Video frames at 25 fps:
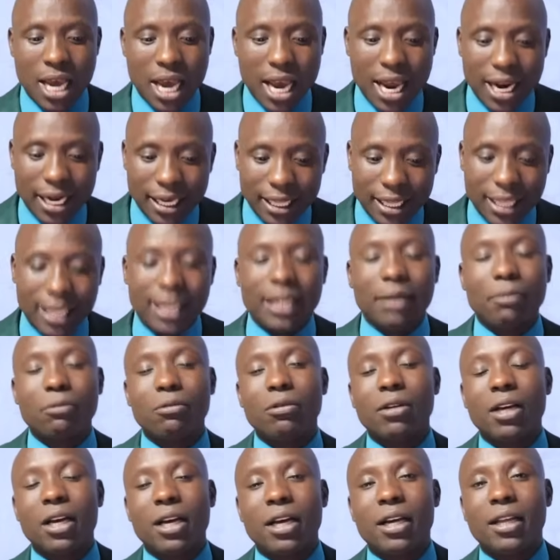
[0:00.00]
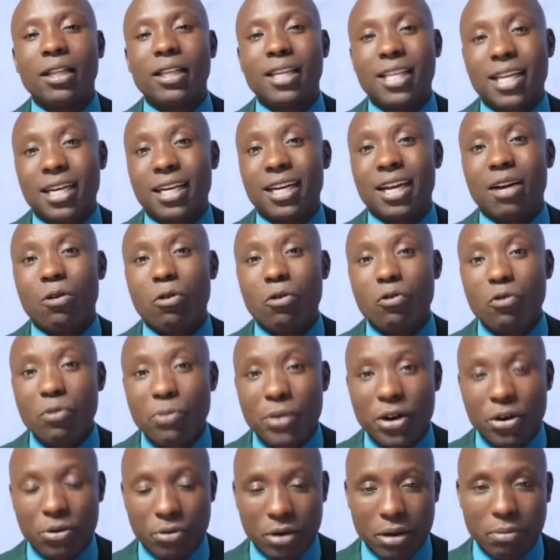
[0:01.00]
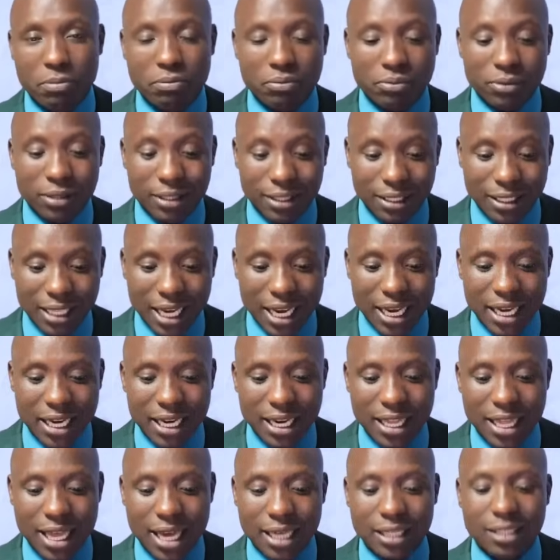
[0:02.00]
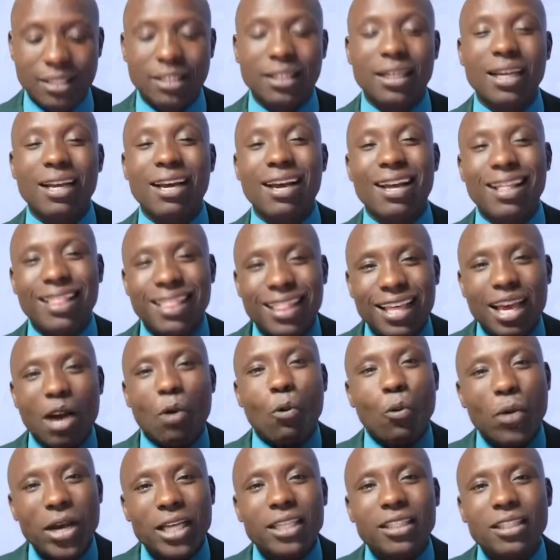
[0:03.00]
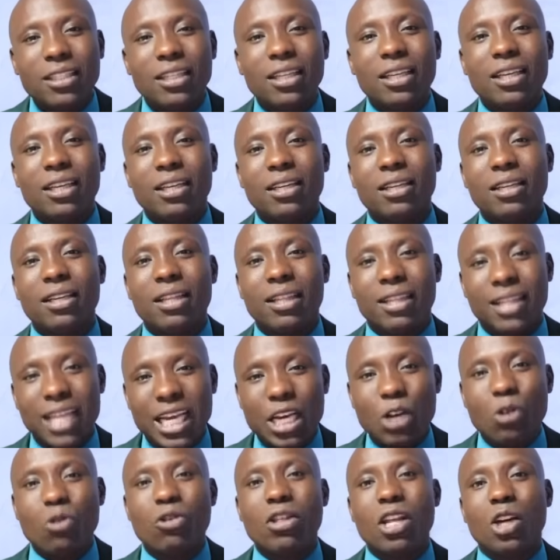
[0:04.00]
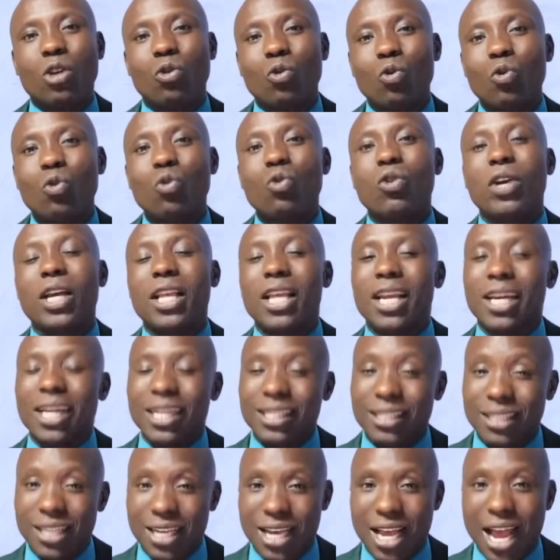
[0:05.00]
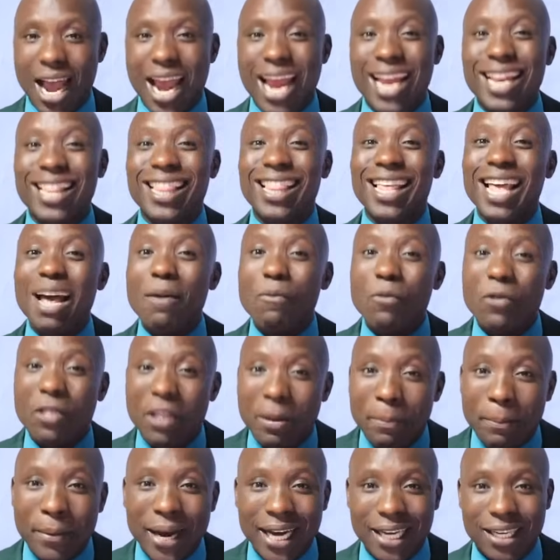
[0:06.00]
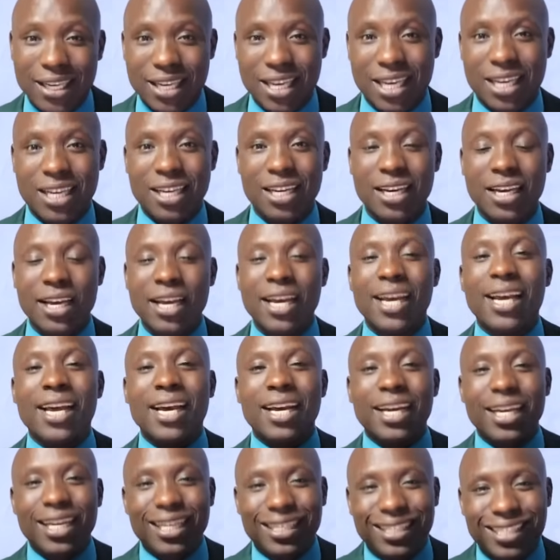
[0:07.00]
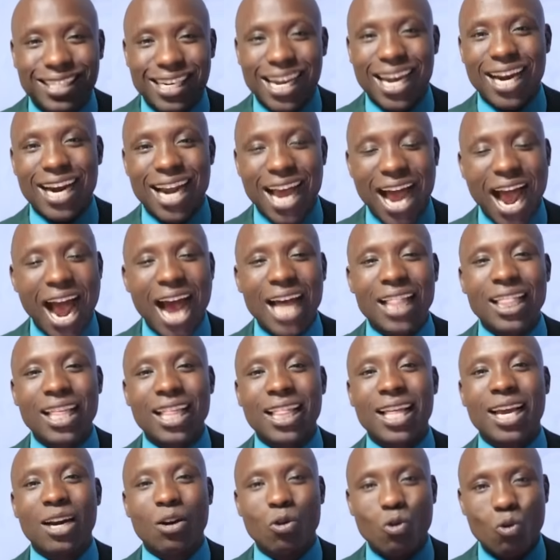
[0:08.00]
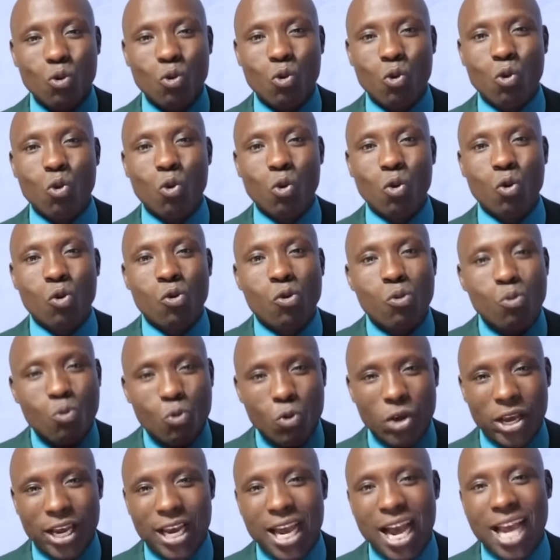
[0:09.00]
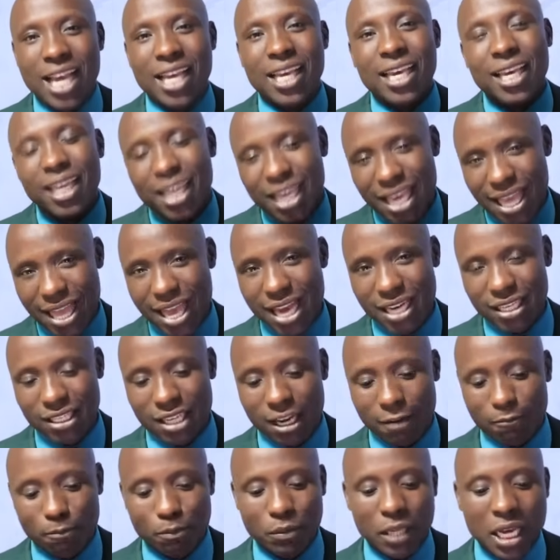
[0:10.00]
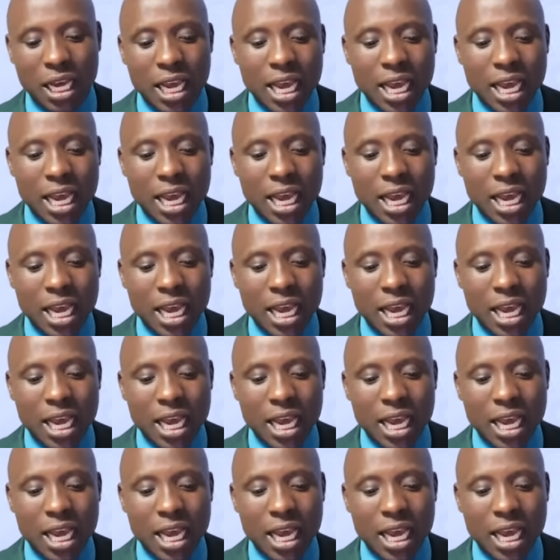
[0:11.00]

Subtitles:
And the Nyandarua women rep said that they are waiting, they know that Uhuru Kenyatta is there, and their Mudhamaki is none other than Uhuru Muigai Kenyatta.